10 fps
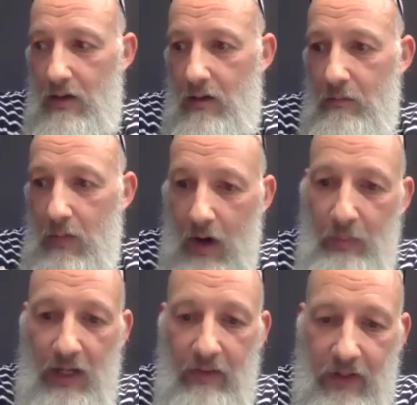my
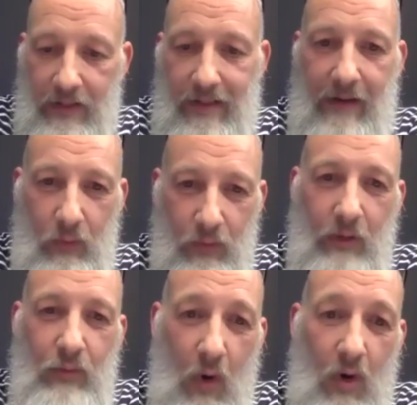belief is that they've also
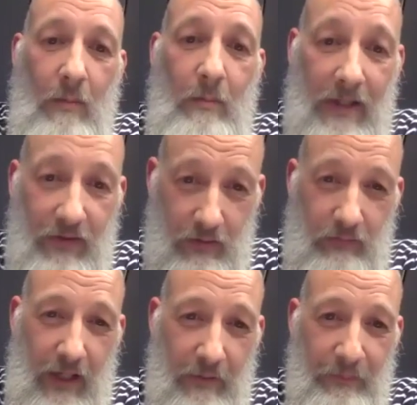got a
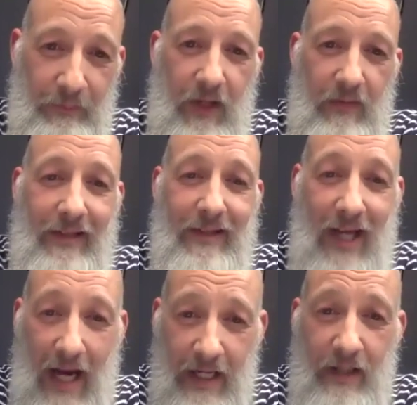mystery. They're
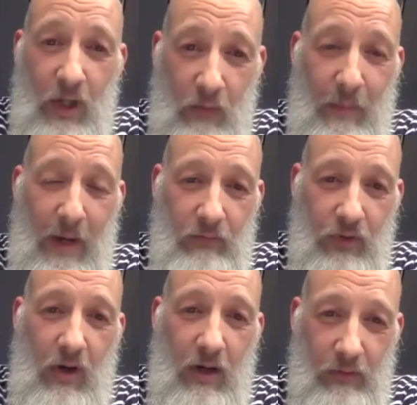telling you about
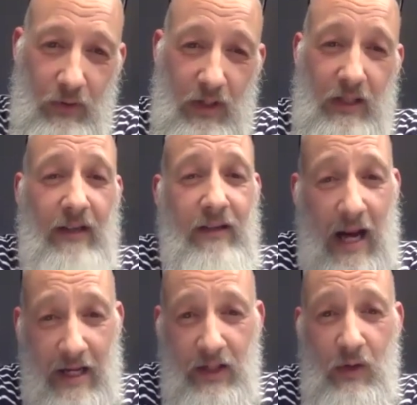childhood and they're
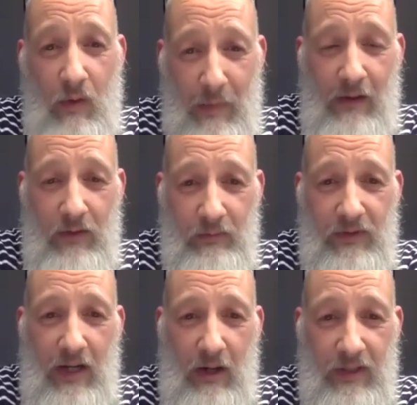telling you about
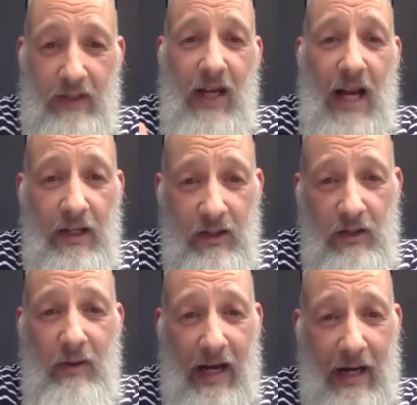themselves. They're telling
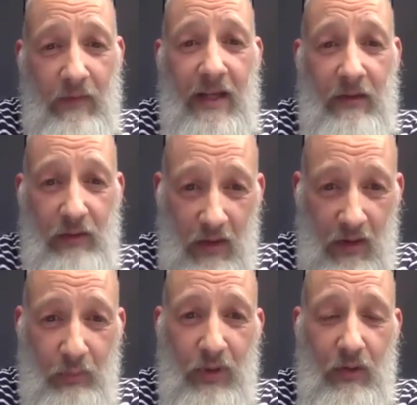you how they
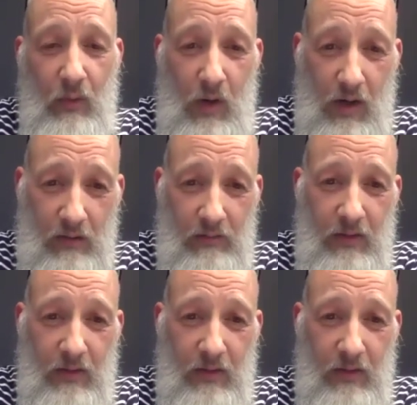interpret the world